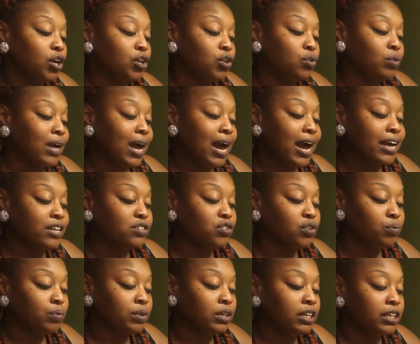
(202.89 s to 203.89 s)
you guys
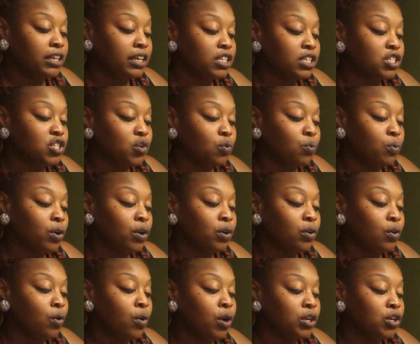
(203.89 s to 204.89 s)
are really needing to work
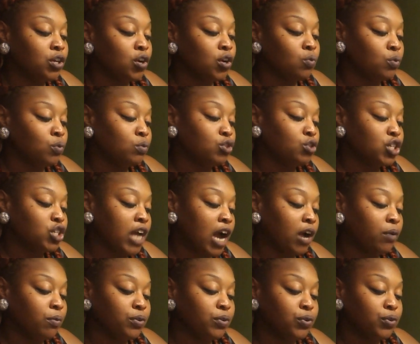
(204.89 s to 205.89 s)
on your root
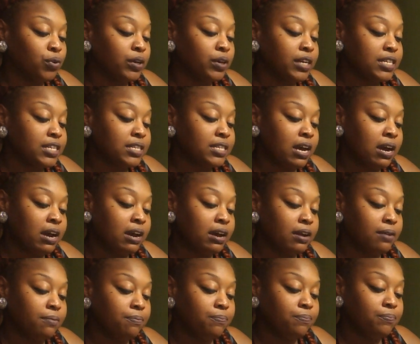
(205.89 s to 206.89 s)
chakra during this
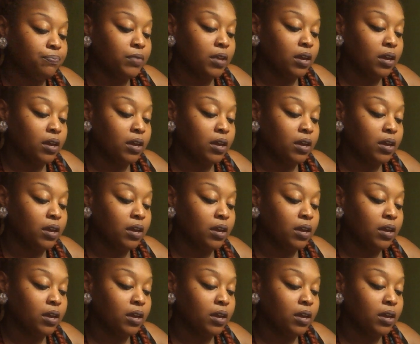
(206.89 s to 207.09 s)
time